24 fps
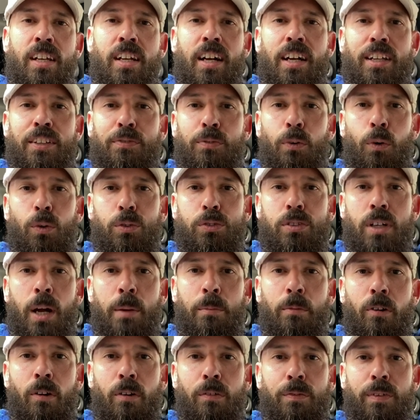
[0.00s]
As full-time
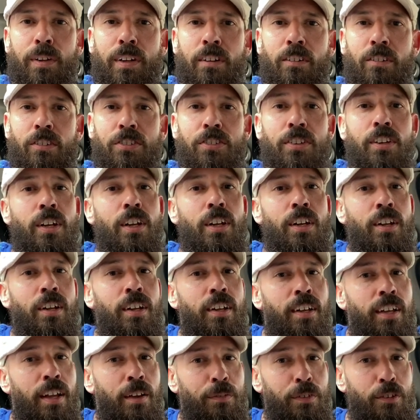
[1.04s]
RVers,
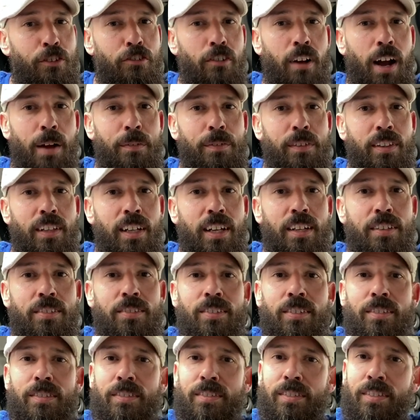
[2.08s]
if you're driving
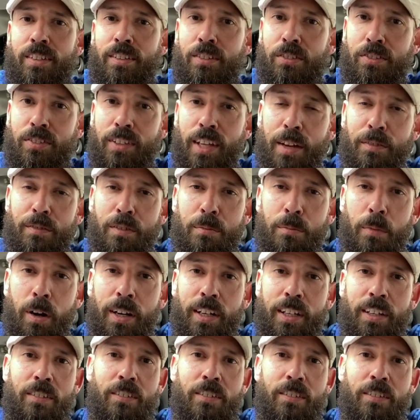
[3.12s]
less, you're saving money.